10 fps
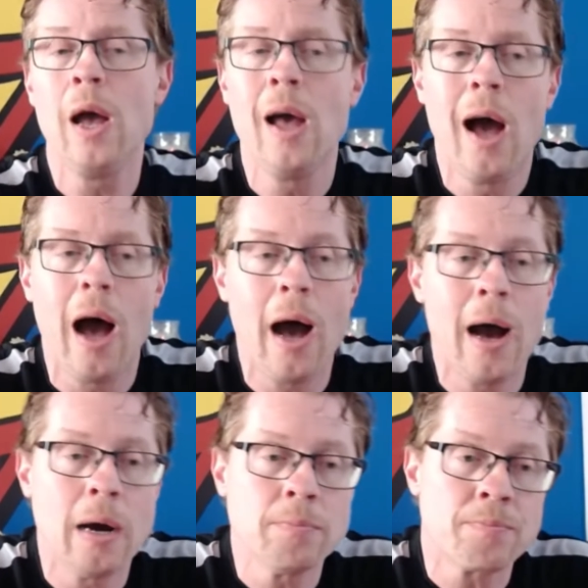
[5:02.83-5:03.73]

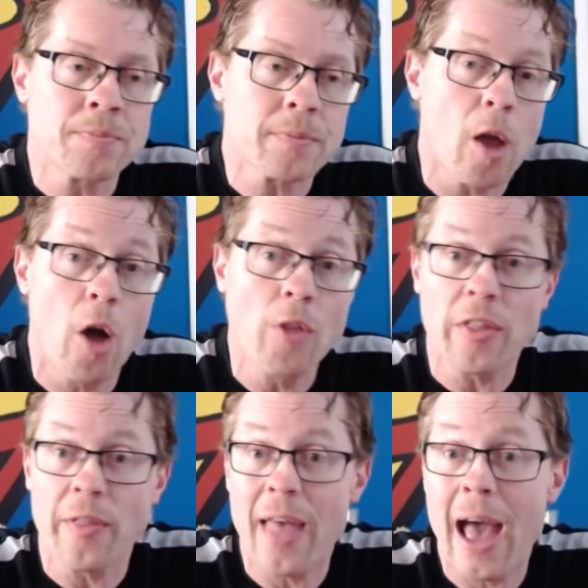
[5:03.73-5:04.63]
Other than
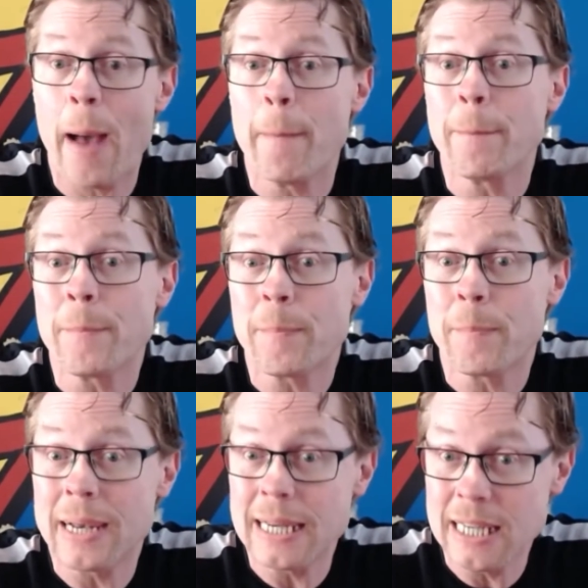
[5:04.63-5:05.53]
that,
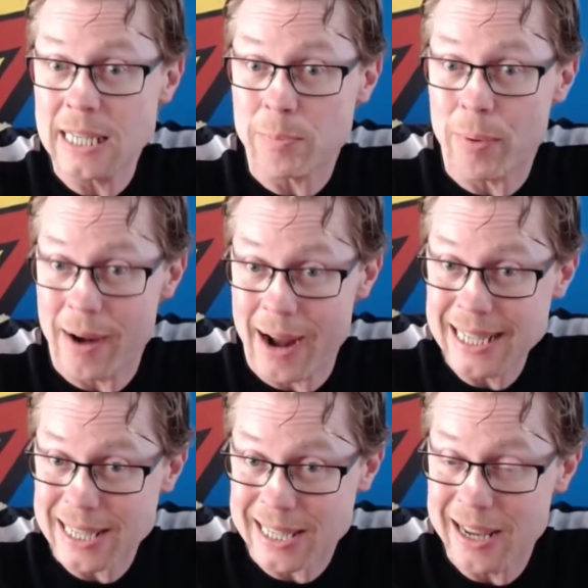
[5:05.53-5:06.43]
please
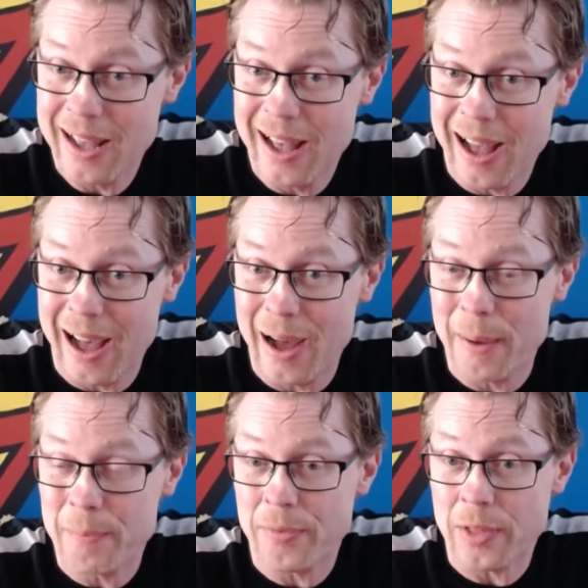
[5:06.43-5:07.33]
press
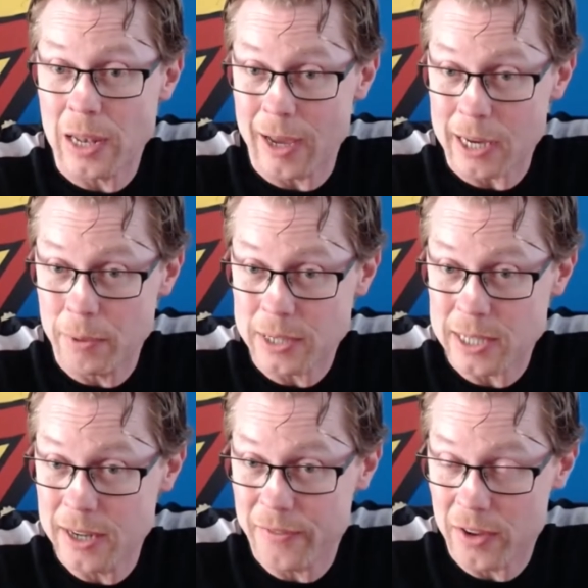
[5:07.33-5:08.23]
the like button if
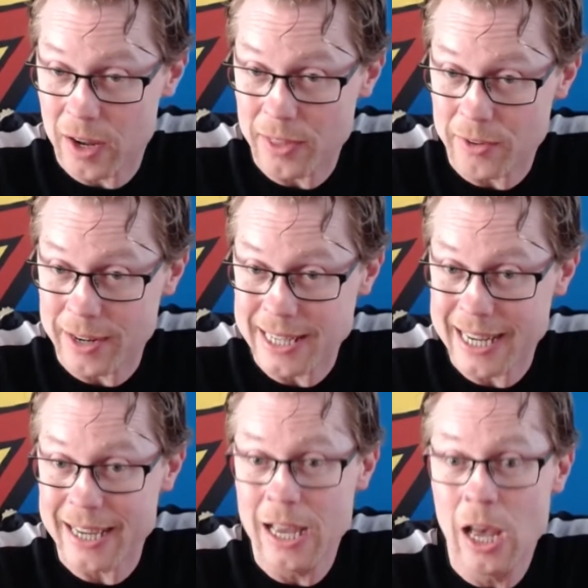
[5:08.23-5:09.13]
you like the reading,
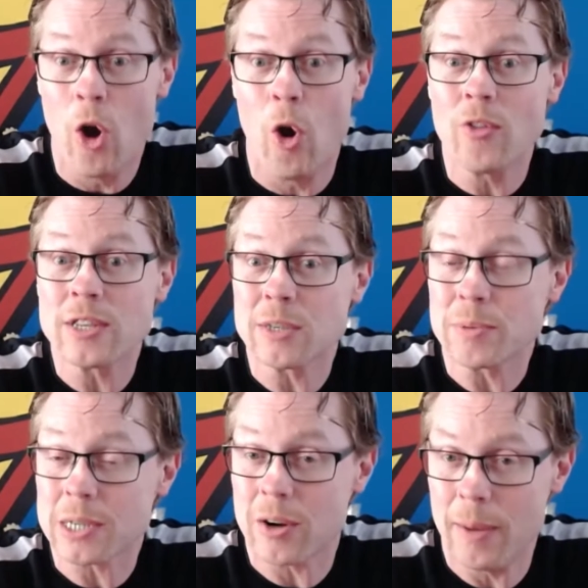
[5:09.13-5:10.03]
or the
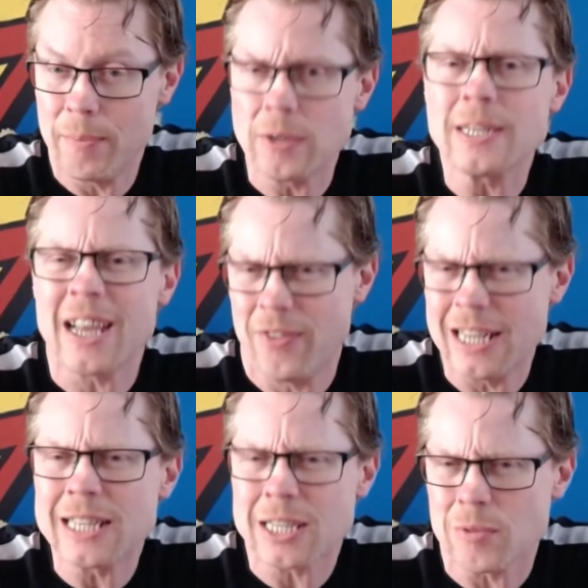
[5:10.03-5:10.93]
subscribe button. Definitely the
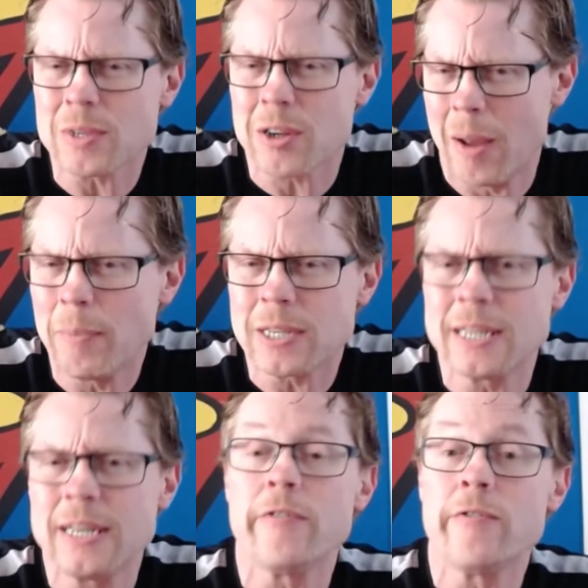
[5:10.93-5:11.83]
subscribe button. It
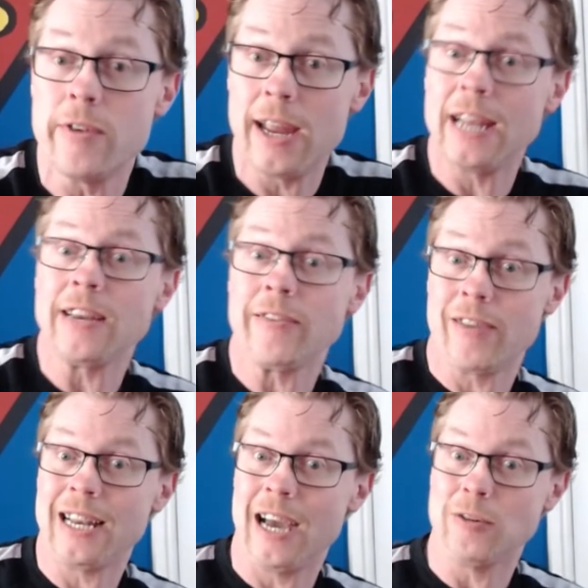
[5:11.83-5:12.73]
really
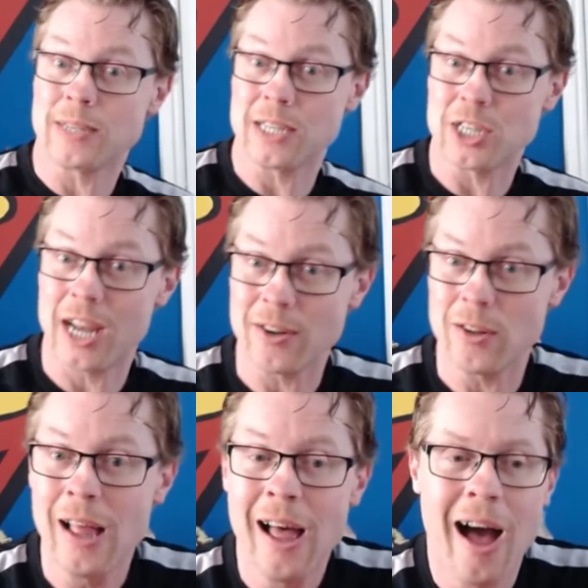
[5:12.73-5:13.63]
helps the channel,
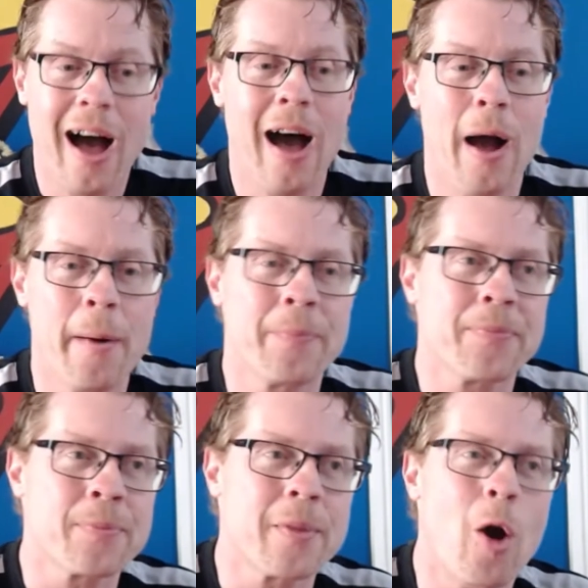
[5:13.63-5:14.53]

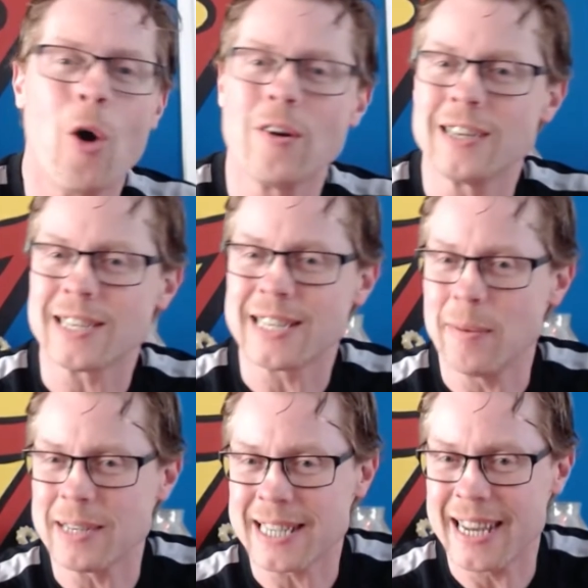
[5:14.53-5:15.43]
or as
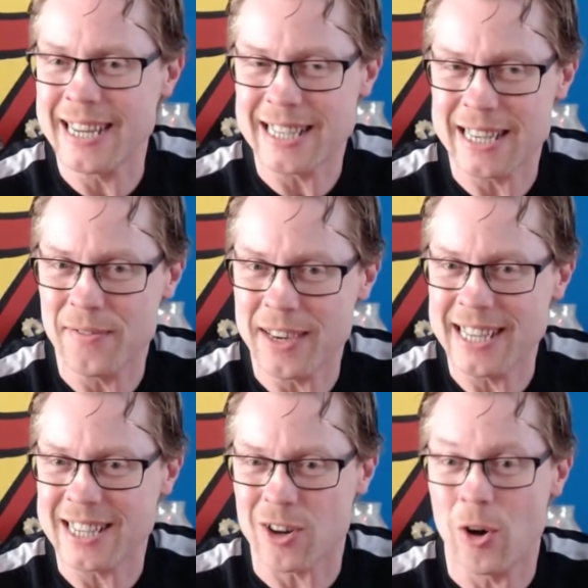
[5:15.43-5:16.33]
Namaste TV
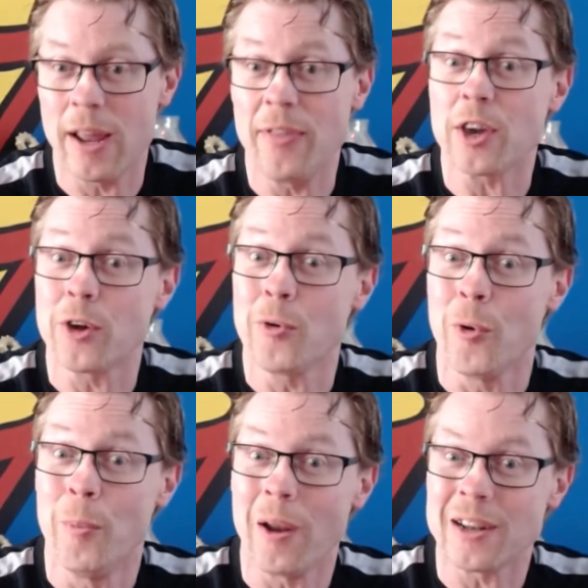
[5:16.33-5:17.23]
call it, the Google
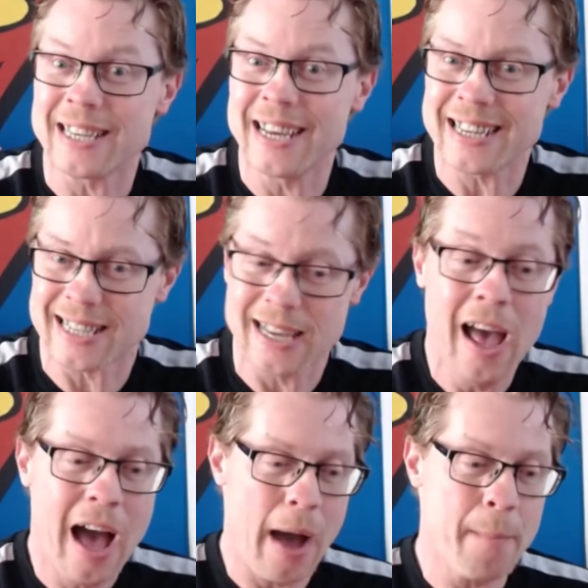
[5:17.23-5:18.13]
politics.
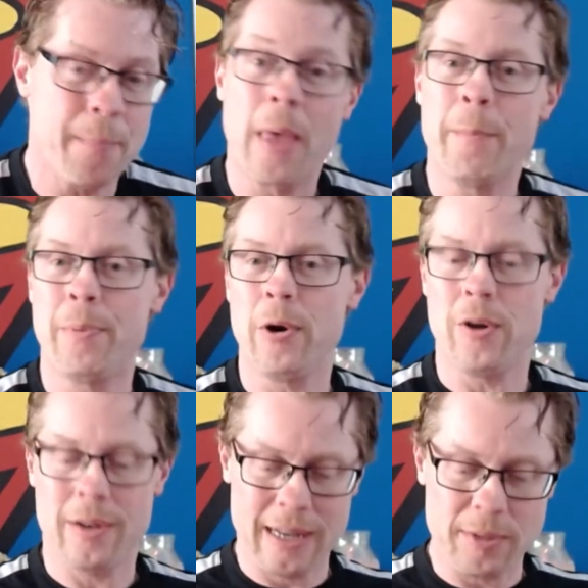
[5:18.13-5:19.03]
But
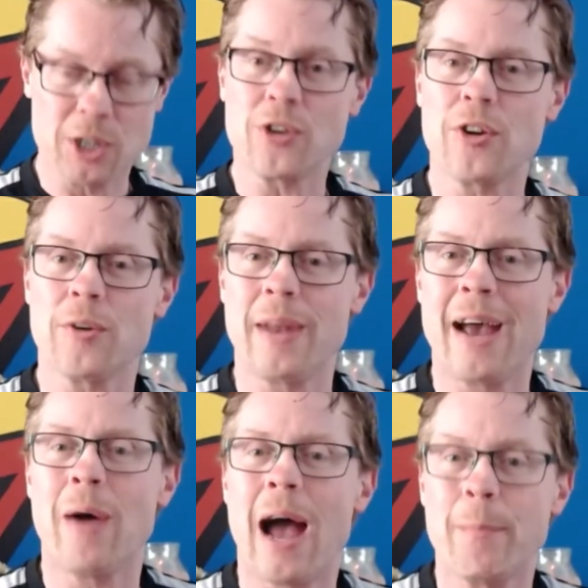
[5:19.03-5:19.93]
let me shut up now
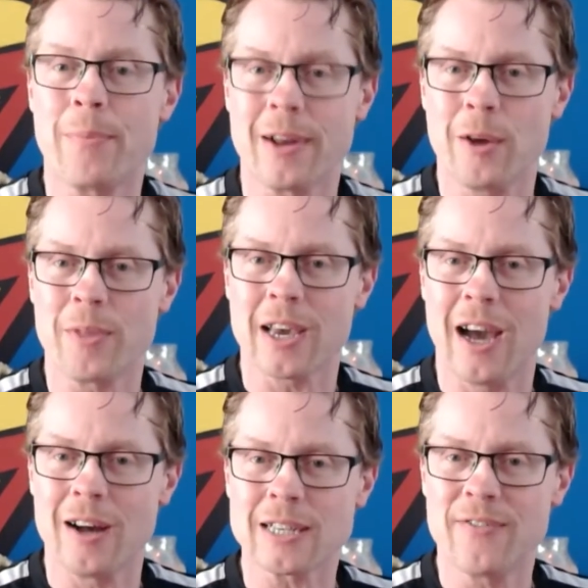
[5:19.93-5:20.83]
and bring up the
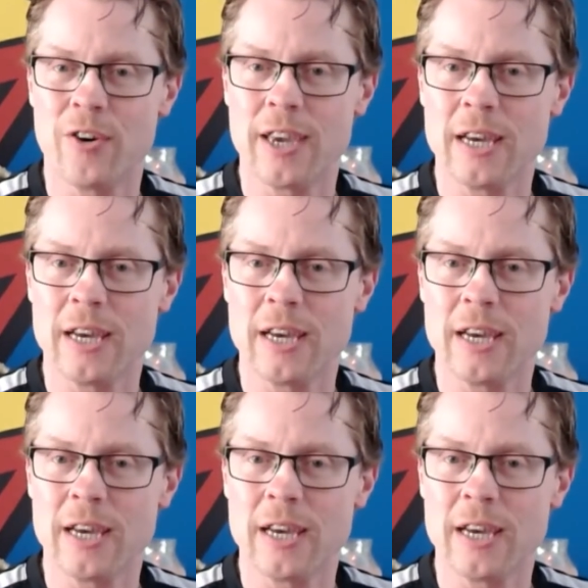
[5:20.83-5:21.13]
cards for you.